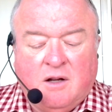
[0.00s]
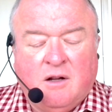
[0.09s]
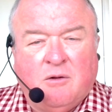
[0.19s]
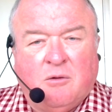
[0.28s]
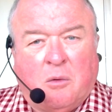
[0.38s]

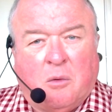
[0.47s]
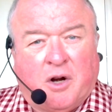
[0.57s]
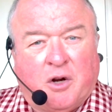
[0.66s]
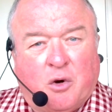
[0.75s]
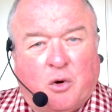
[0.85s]
We
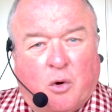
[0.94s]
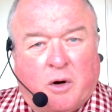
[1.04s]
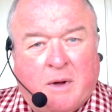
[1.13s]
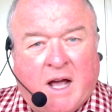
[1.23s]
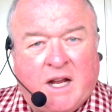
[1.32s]
wanted it
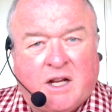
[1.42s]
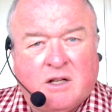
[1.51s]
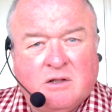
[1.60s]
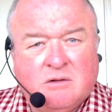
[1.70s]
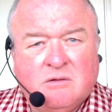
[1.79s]
automatic,
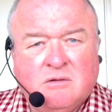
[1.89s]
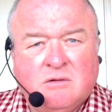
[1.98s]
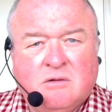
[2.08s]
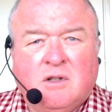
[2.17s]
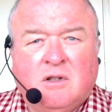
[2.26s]

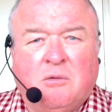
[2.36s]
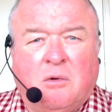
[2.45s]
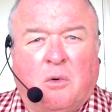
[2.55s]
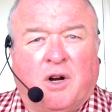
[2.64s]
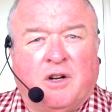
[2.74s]
we
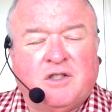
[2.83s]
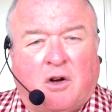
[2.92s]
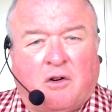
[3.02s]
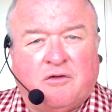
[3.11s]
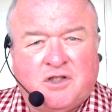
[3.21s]
wanted
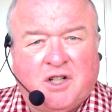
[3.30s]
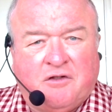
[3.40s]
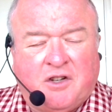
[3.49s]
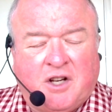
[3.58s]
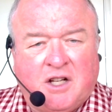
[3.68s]
soft
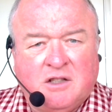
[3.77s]
shifting,